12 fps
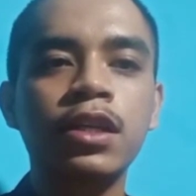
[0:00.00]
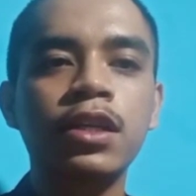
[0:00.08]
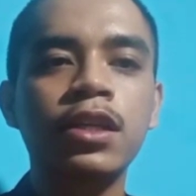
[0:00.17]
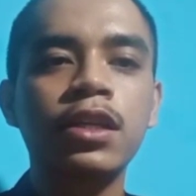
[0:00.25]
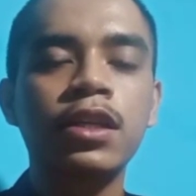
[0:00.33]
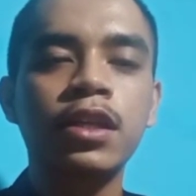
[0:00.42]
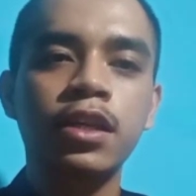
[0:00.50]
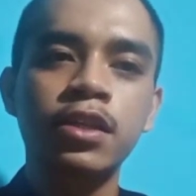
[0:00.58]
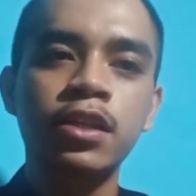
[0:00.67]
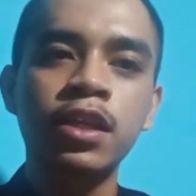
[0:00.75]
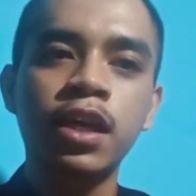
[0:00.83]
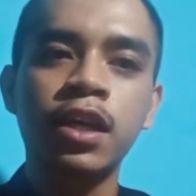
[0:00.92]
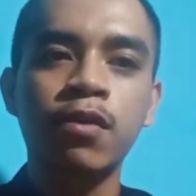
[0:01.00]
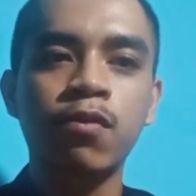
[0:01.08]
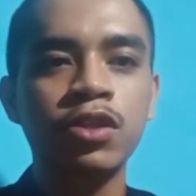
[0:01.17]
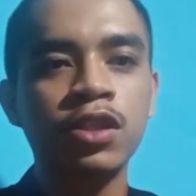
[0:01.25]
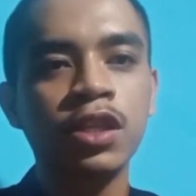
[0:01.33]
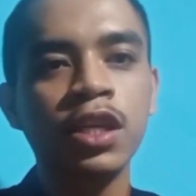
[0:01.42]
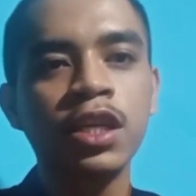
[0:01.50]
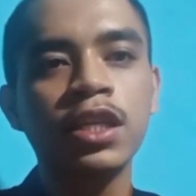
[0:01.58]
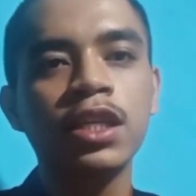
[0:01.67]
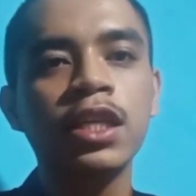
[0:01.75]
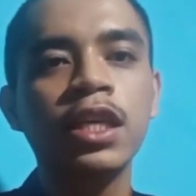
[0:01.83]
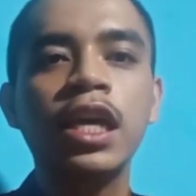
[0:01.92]
Thank you for
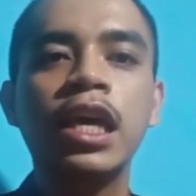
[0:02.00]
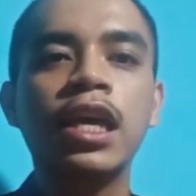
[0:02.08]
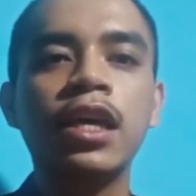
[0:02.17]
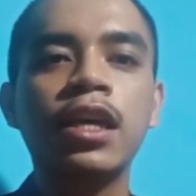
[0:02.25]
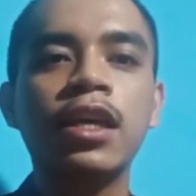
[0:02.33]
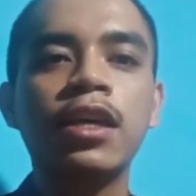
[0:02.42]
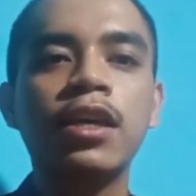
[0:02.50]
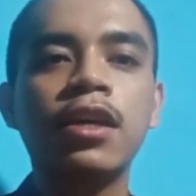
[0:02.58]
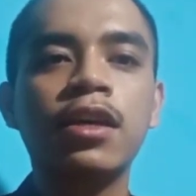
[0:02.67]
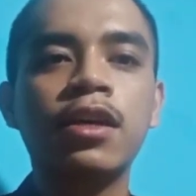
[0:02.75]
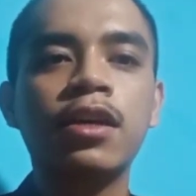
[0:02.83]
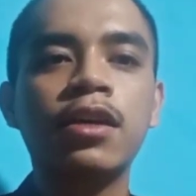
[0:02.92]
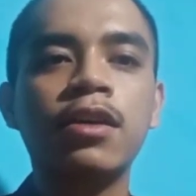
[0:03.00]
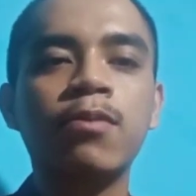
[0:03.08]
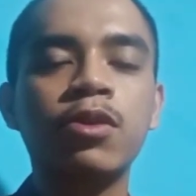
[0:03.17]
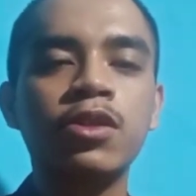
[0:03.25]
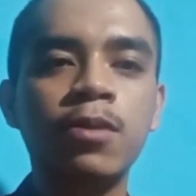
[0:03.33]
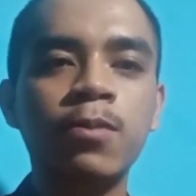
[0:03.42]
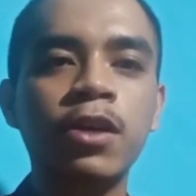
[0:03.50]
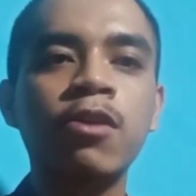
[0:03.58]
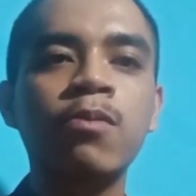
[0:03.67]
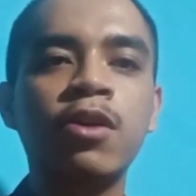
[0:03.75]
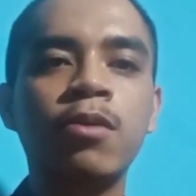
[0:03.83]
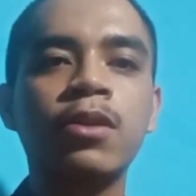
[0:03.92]
attention and watching.
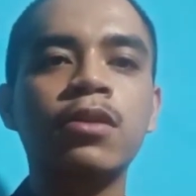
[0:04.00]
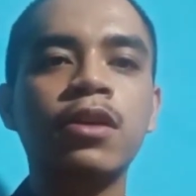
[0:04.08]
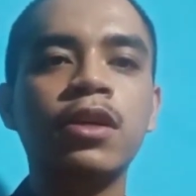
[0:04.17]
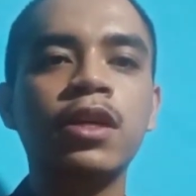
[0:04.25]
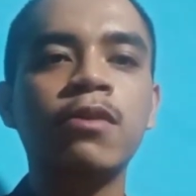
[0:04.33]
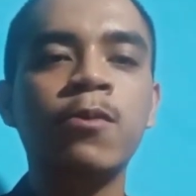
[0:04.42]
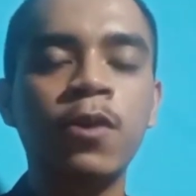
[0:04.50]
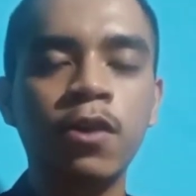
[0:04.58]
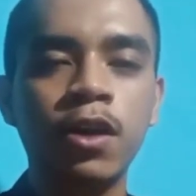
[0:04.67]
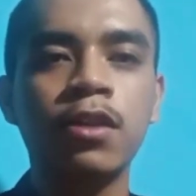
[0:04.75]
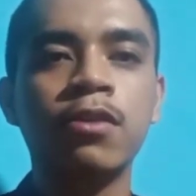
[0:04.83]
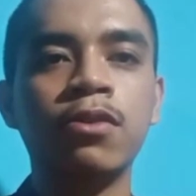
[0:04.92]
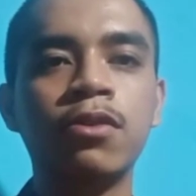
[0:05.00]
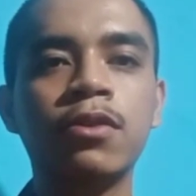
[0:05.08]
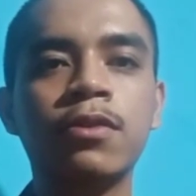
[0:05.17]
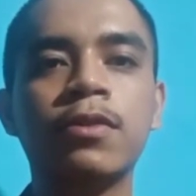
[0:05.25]
Wassalamualaikum